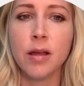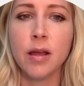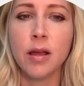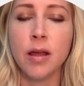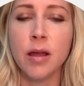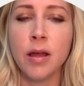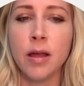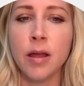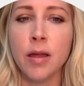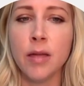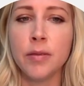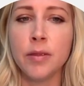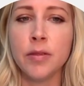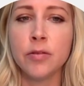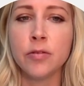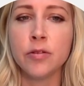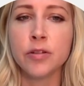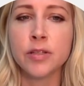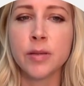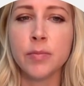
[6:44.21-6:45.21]
And then
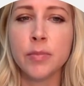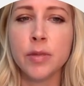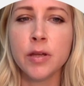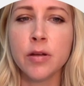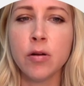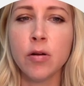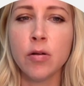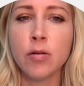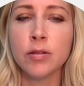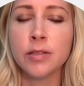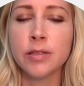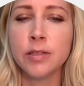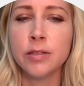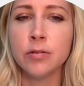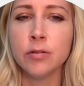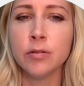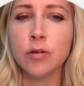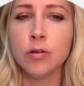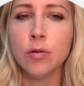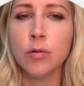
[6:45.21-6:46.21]
there's something called
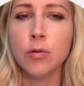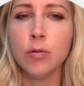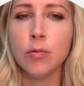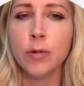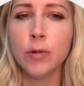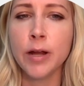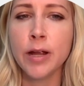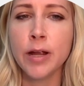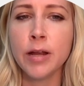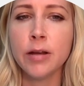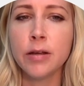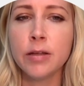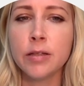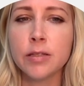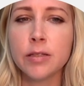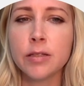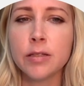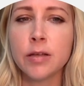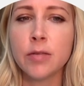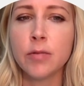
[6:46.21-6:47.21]
zero
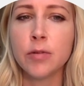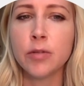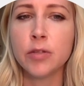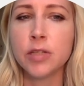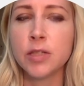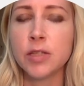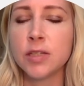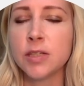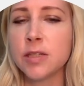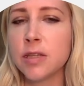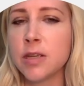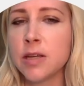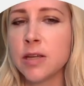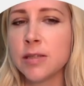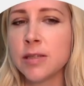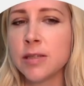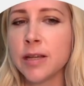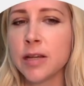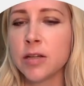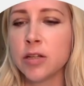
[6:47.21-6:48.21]
rates, which is
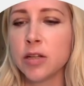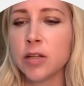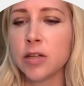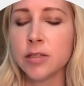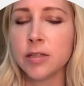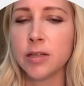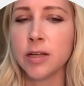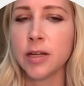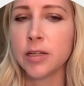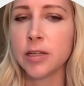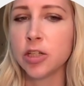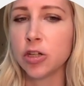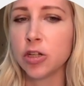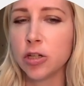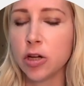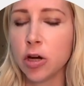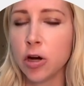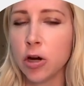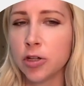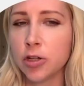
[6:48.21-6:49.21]
things that doesn't get
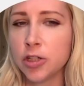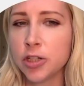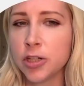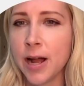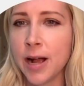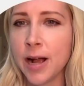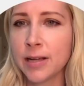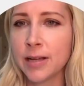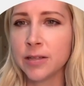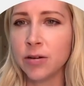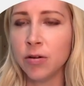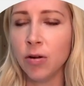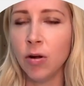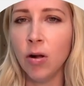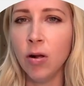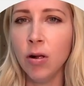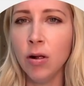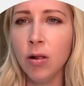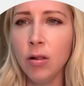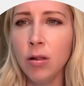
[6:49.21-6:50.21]
charged tax at
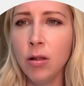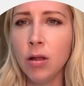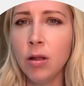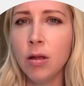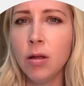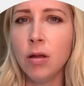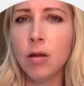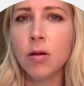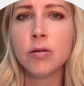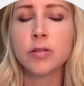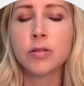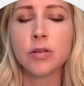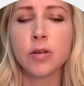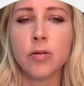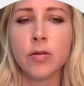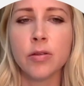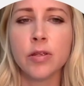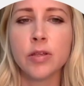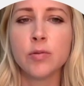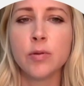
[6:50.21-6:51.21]
all.
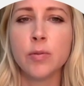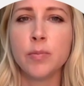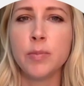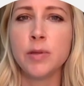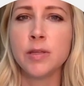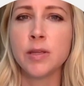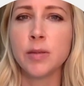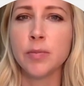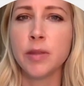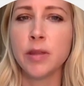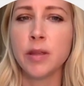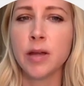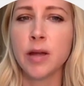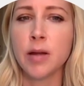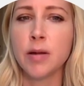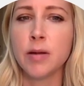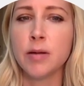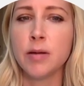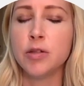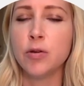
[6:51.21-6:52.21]
So this would be something like
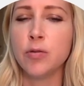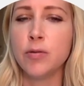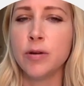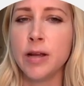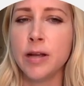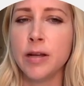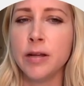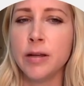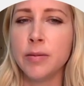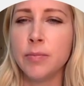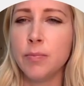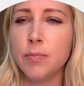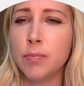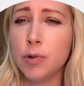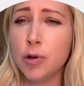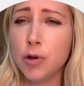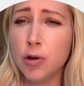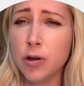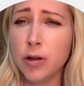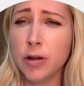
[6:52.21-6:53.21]
a donated
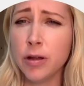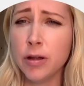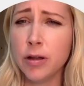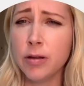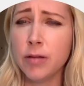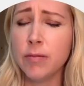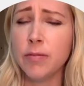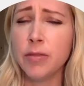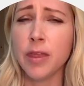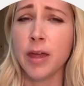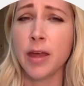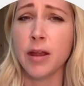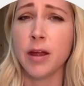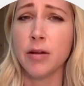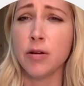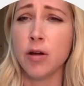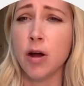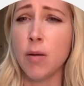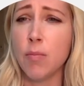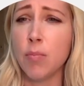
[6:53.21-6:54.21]
good that a
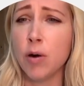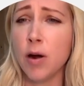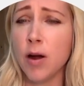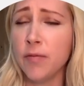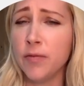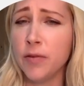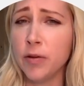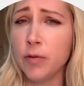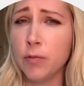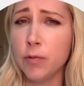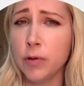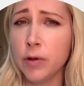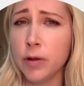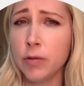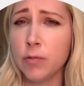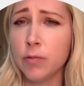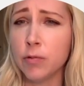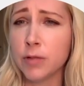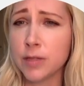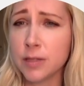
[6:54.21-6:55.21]
nonprofit
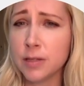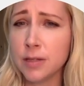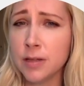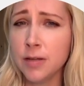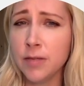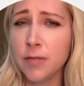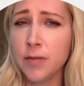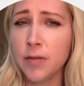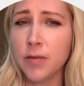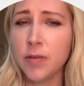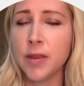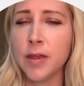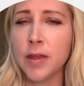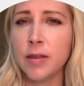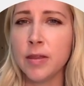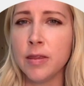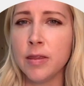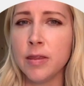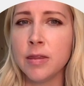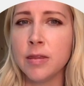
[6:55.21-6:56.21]
would receive, and
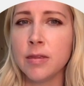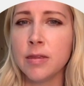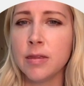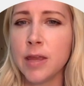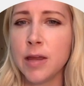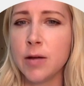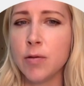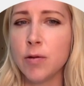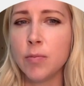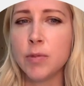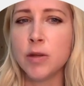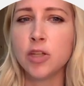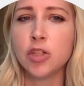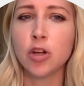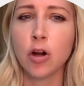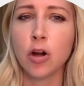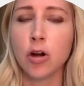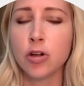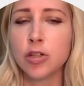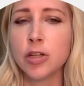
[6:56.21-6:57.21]
then they would be
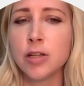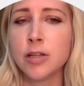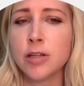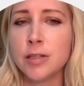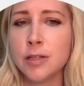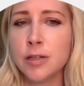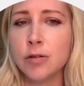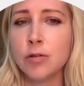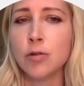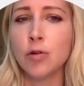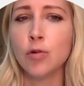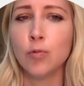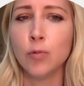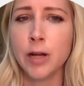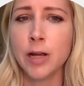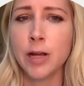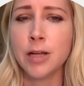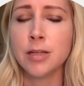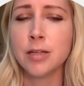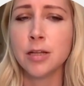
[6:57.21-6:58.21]
charged a zero
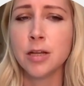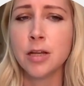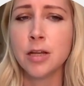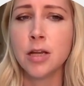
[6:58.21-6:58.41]
rate.